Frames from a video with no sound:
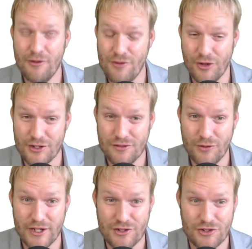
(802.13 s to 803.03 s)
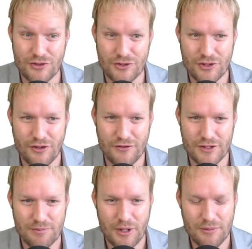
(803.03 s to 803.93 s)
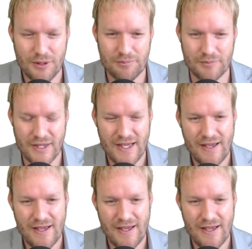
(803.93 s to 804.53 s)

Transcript: Lots of ways to solve this problem.